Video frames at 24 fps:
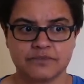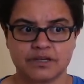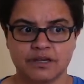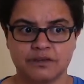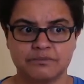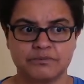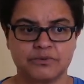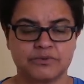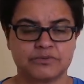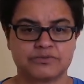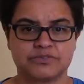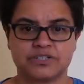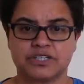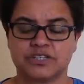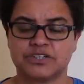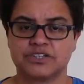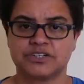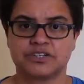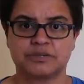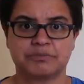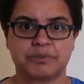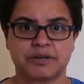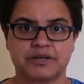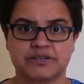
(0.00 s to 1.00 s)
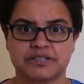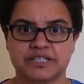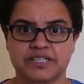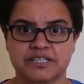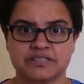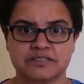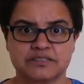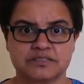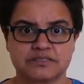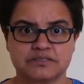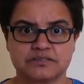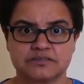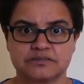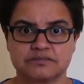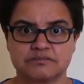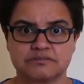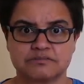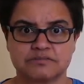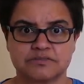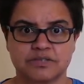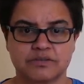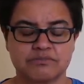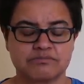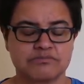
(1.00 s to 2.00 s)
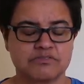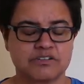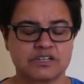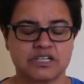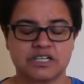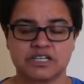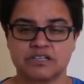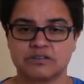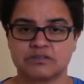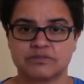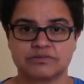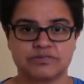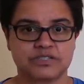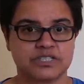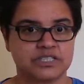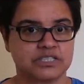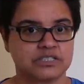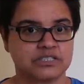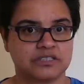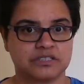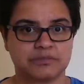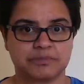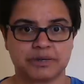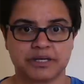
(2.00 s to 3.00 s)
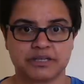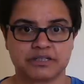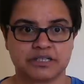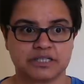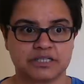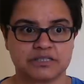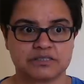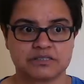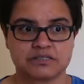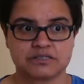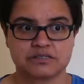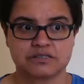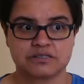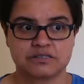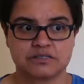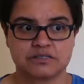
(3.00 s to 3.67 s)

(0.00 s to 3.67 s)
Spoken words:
I'm not feeling good about this. I'm really not feeling good about this.